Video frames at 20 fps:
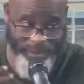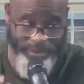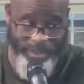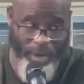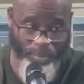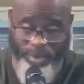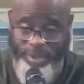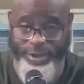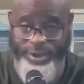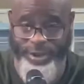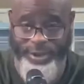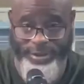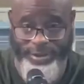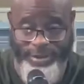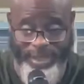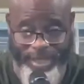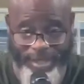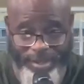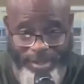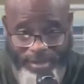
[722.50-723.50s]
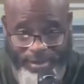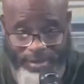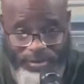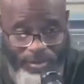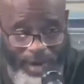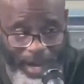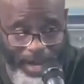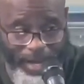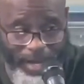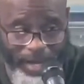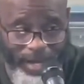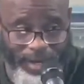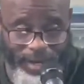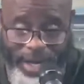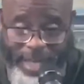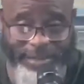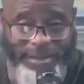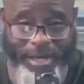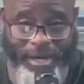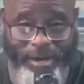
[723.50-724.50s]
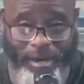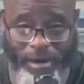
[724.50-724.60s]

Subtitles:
that we just say, right? There's a